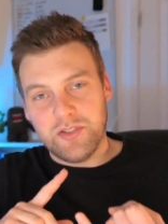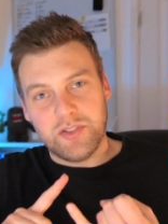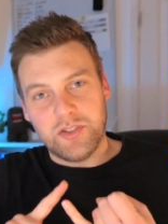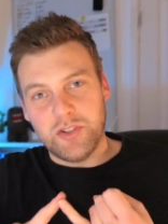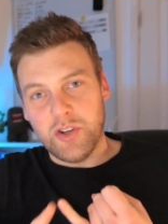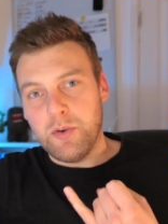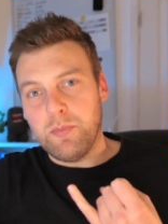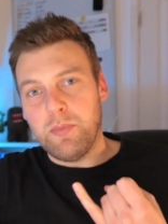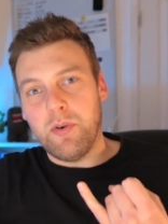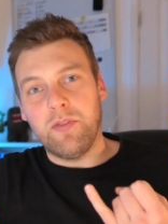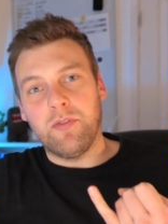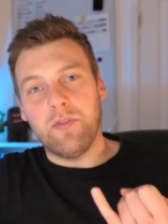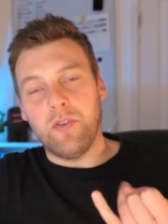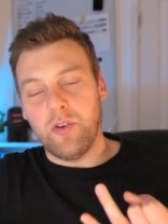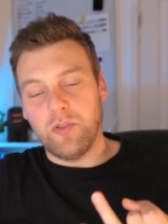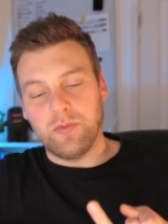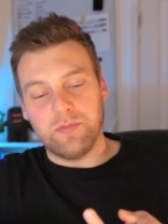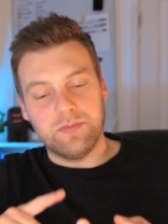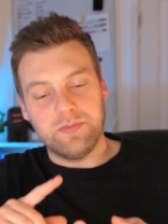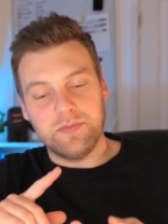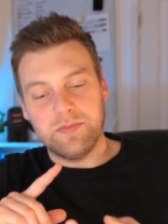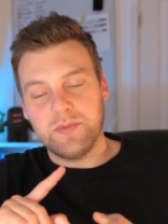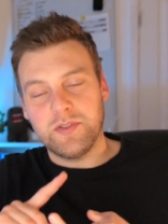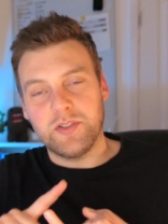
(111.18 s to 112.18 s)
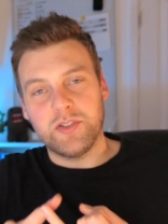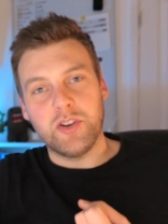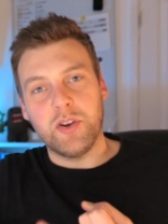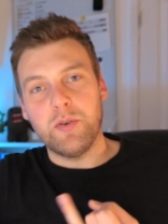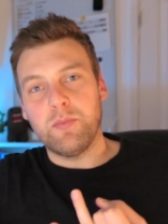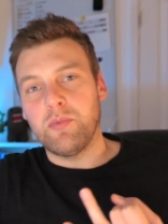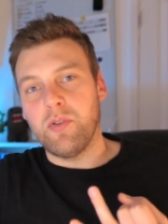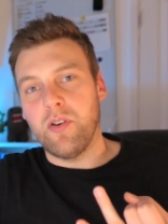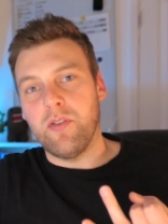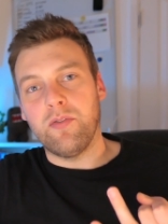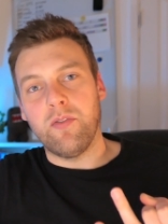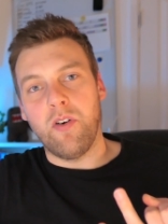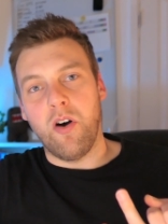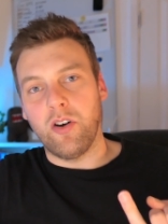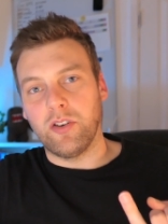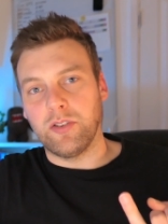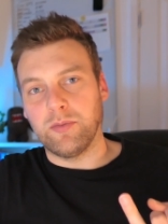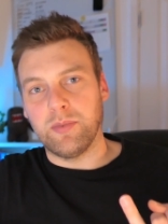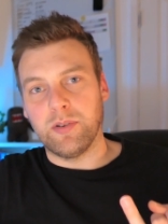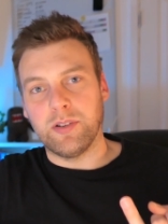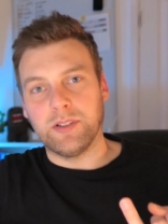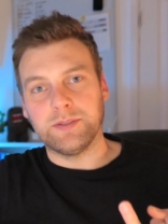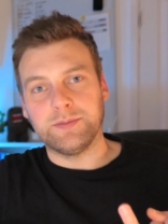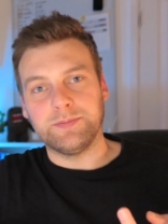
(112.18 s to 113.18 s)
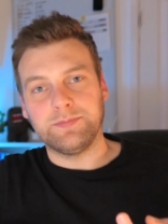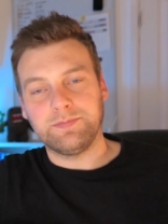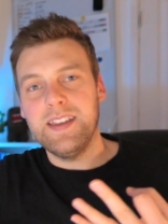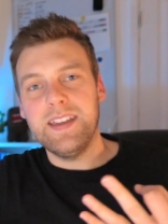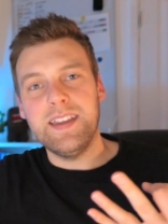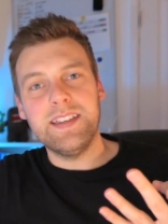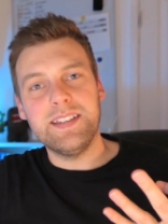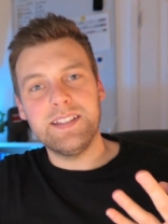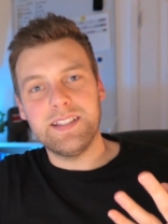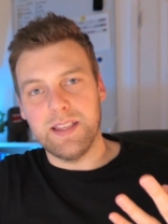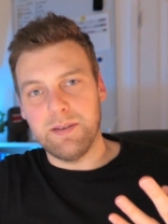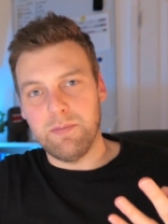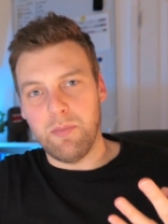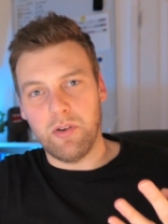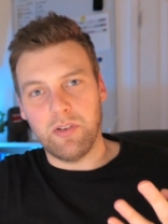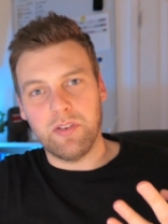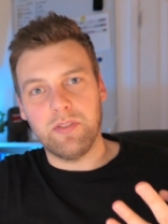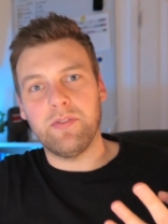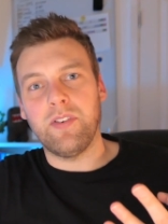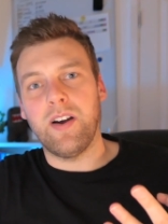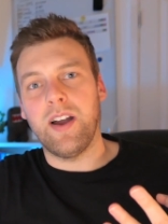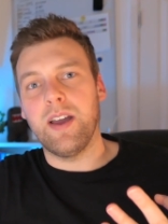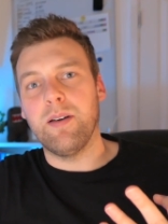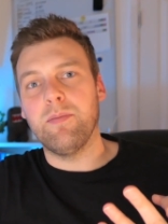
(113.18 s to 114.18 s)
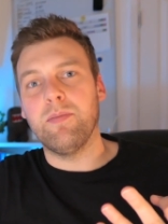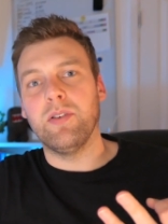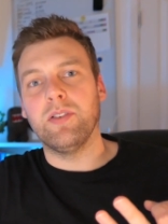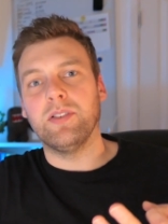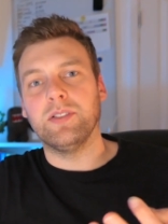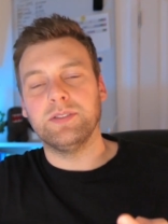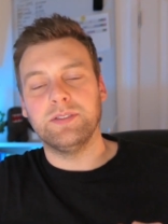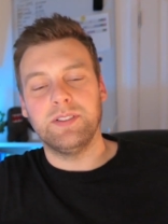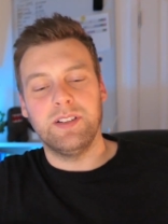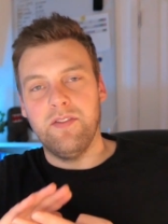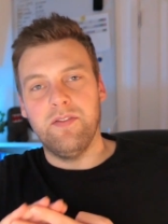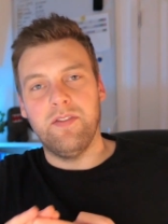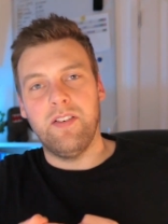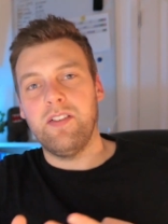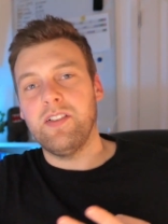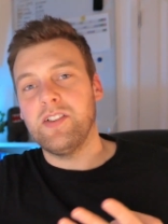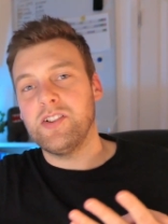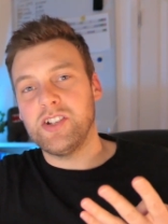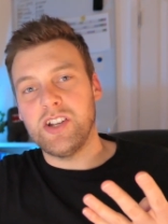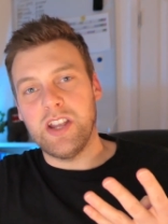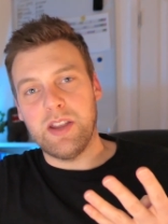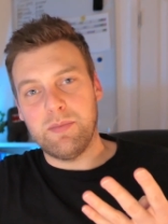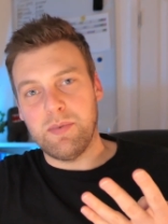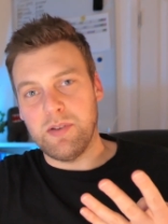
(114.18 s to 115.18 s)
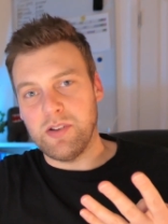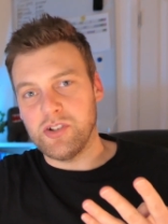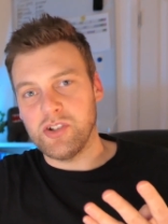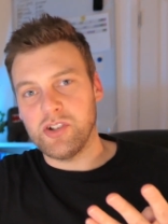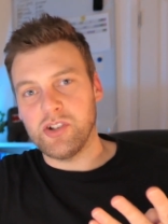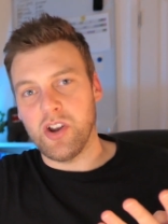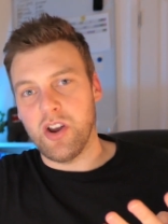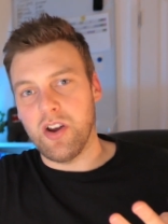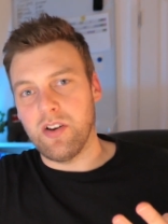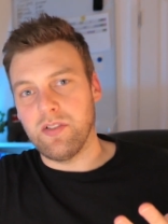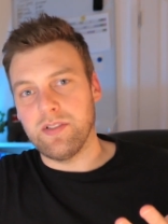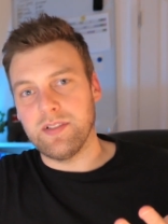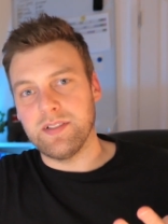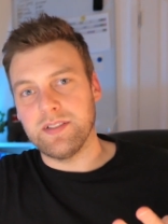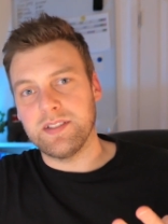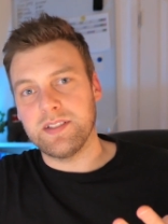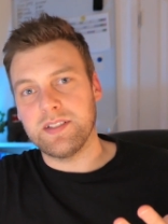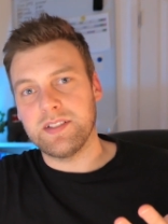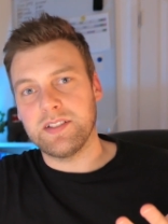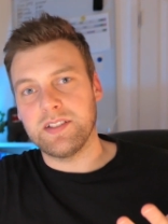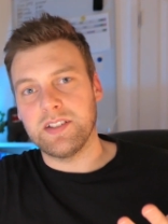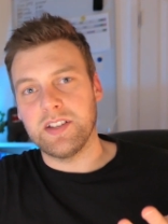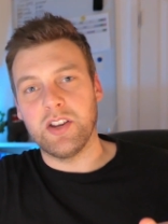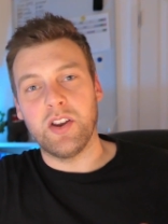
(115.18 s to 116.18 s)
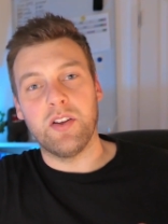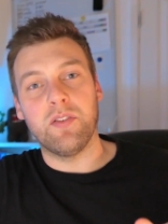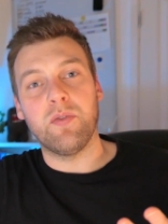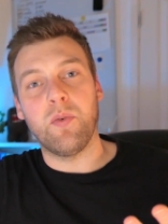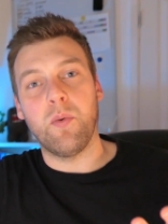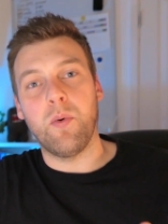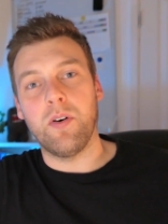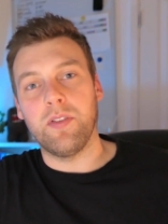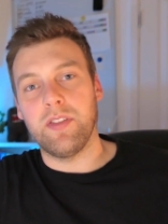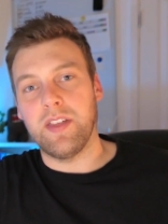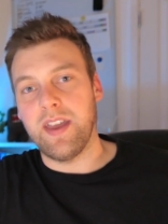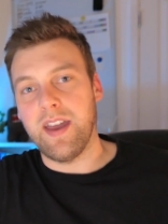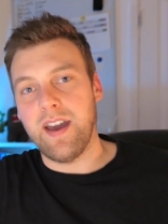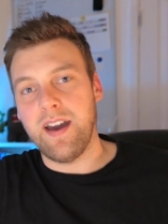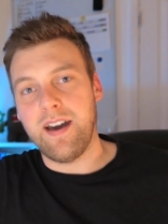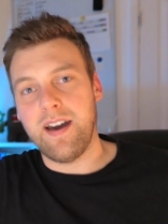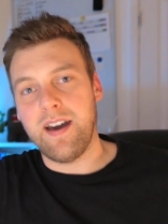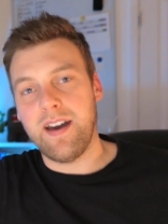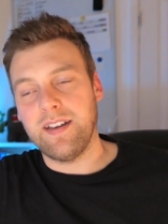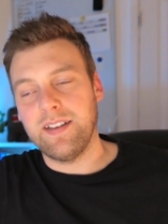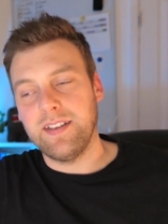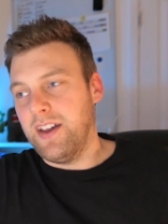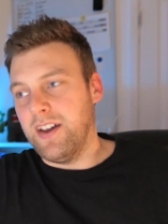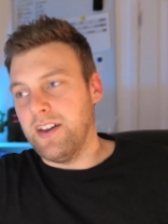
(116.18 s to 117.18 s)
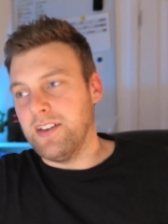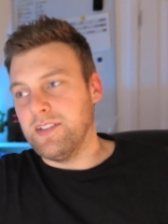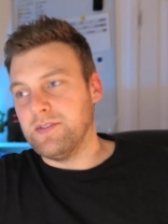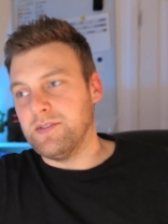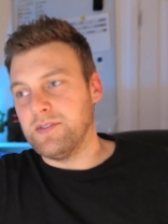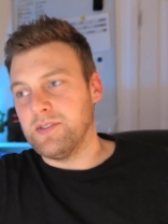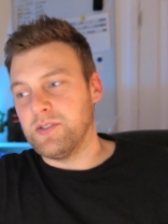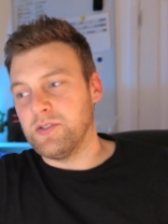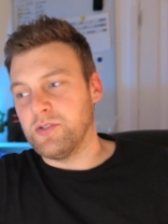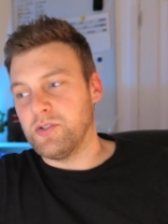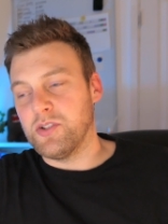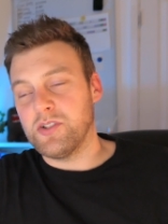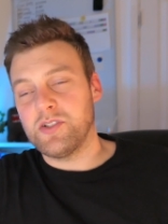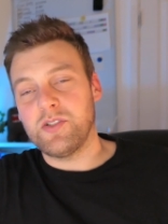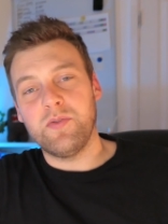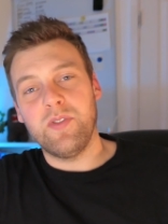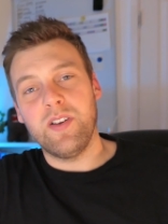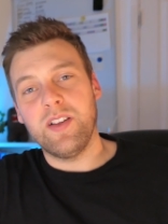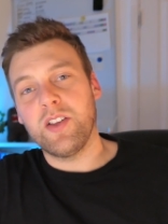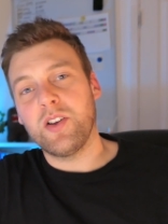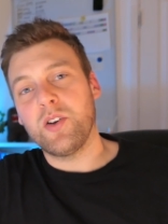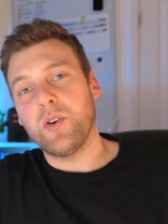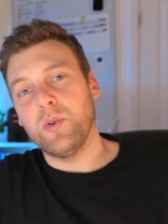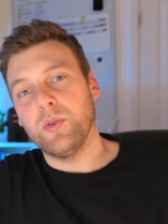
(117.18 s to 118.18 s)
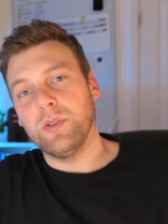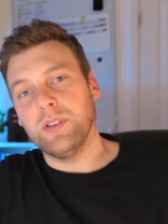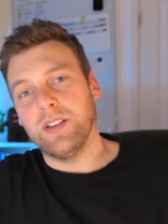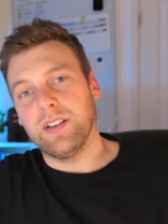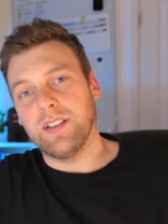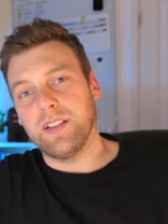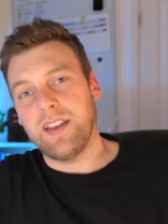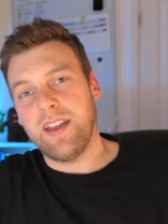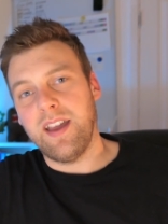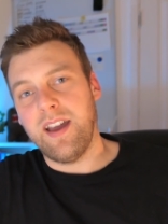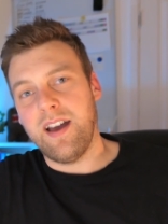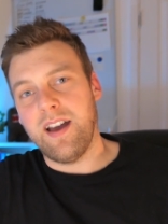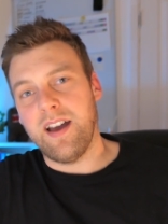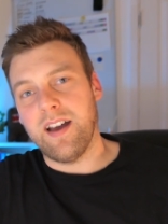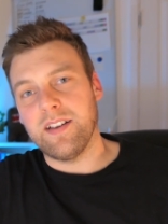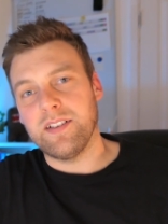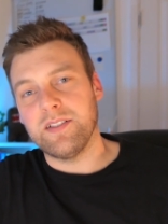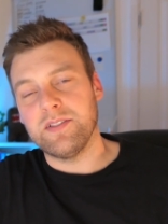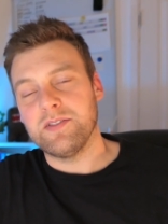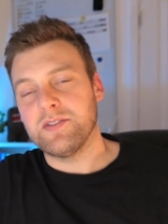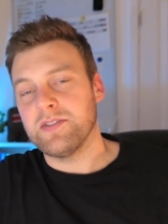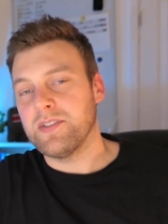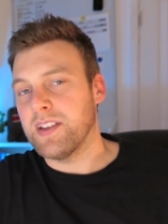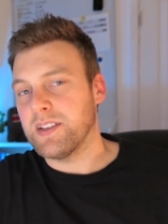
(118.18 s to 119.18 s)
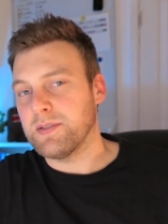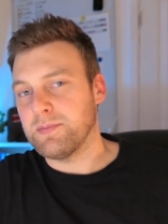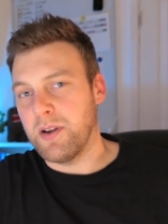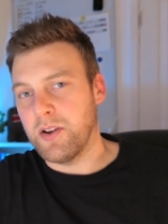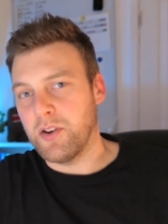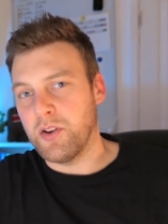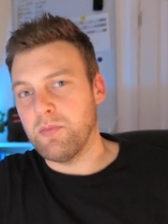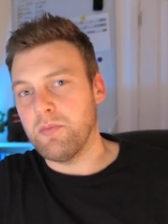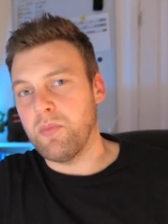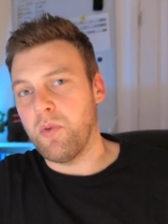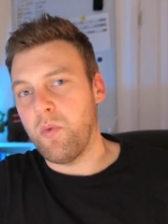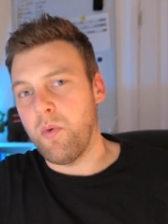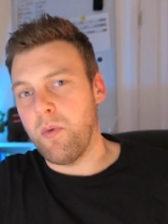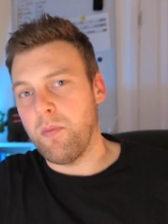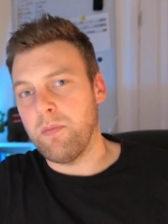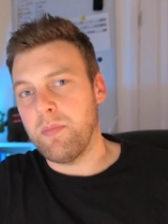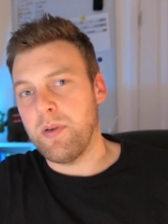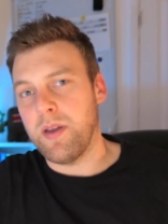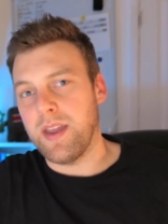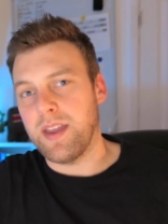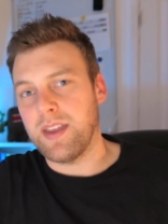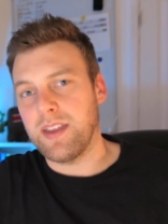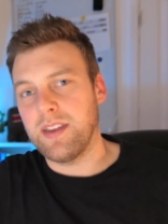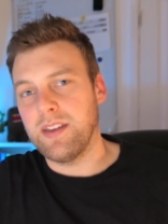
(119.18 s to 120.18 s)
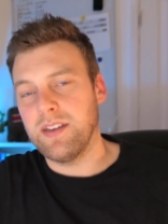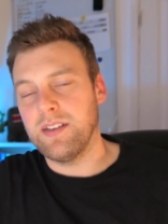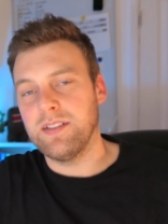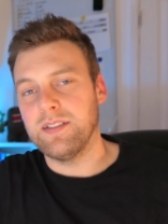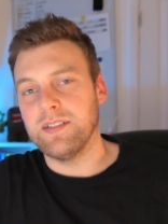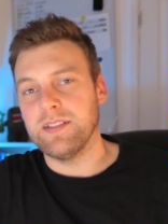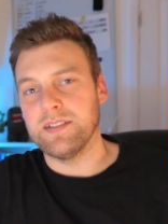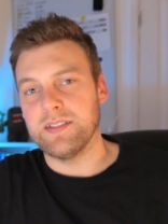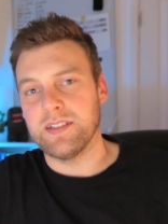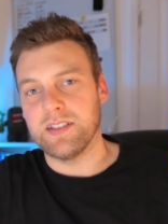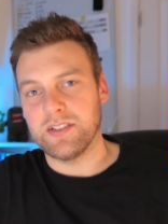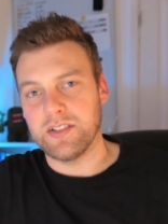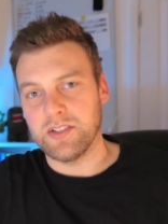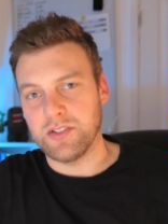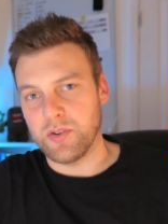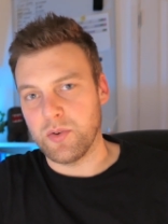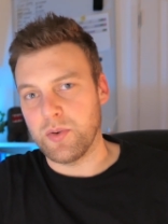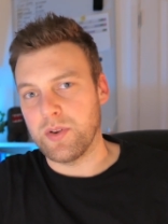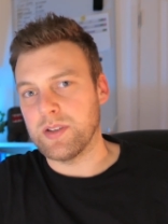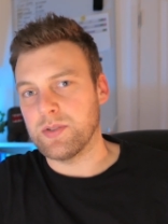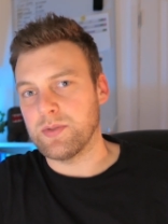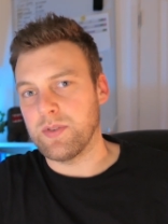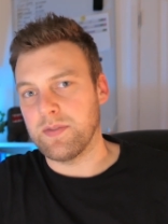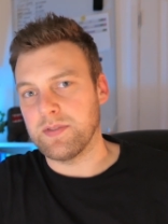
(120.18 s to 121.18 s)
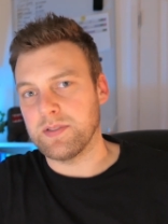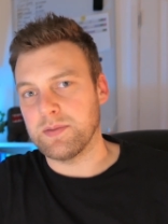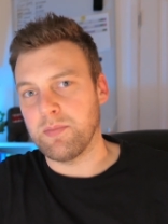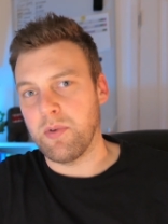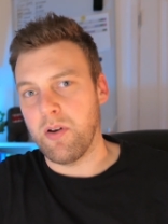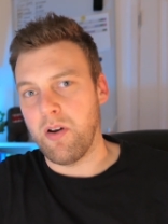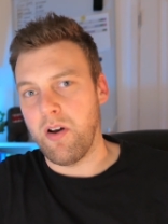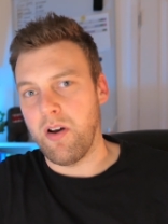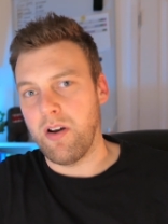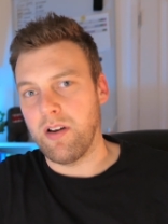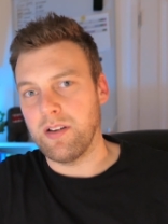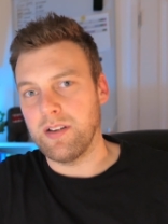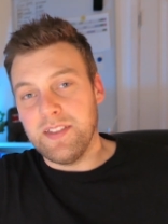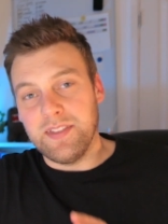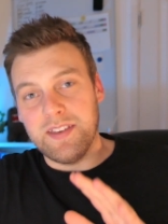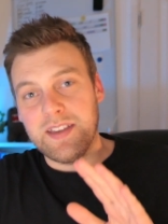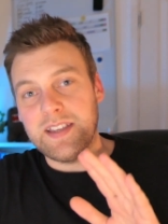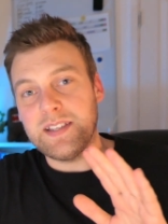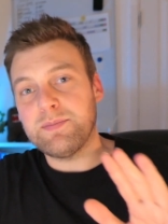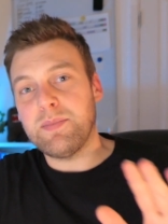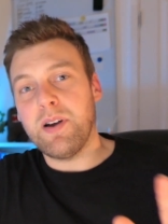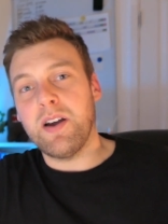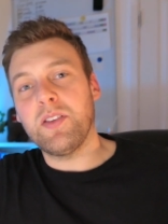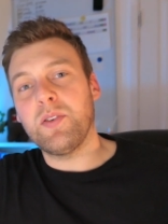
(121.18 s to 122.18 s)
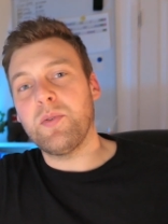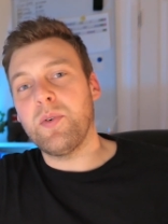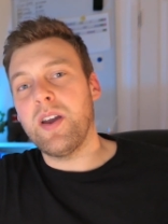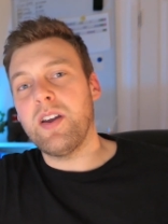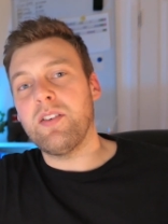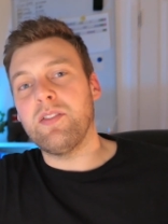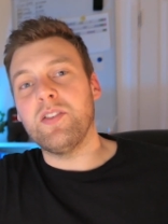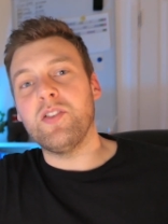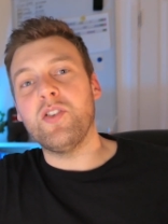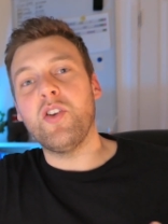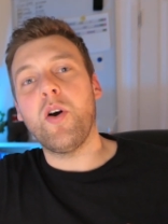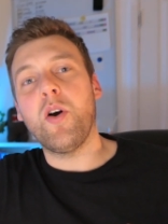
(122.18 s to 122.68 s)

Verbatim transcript: Super fun, super affordable, easily modifiable, very cheap insurance, you know, for what they are, and just a really cool little car. So that's my number 1 pick, is the Suzuki Swift Sport. These, by the way, are in